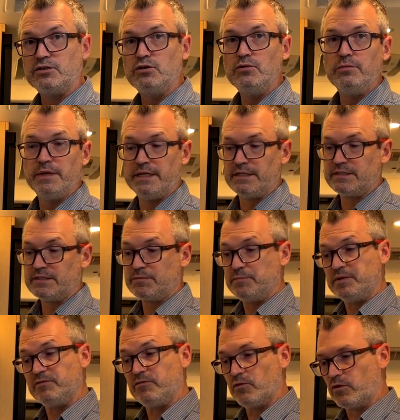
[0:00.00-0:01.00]
2 minutes
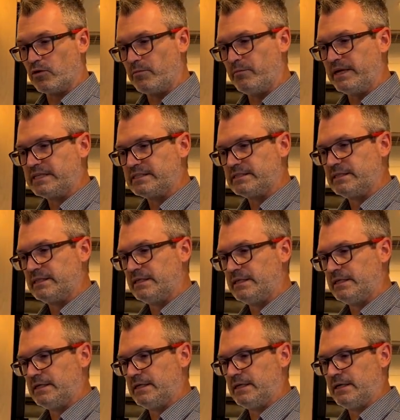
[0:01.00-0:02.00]
before
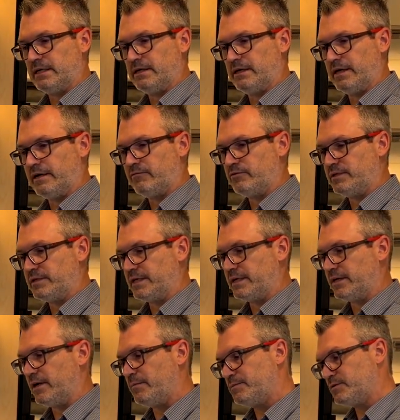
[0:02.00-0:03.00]
mixing
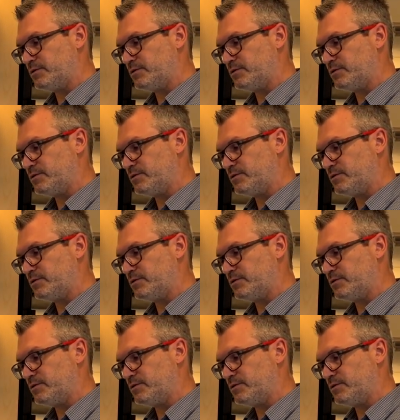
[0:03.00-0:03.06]
everything up.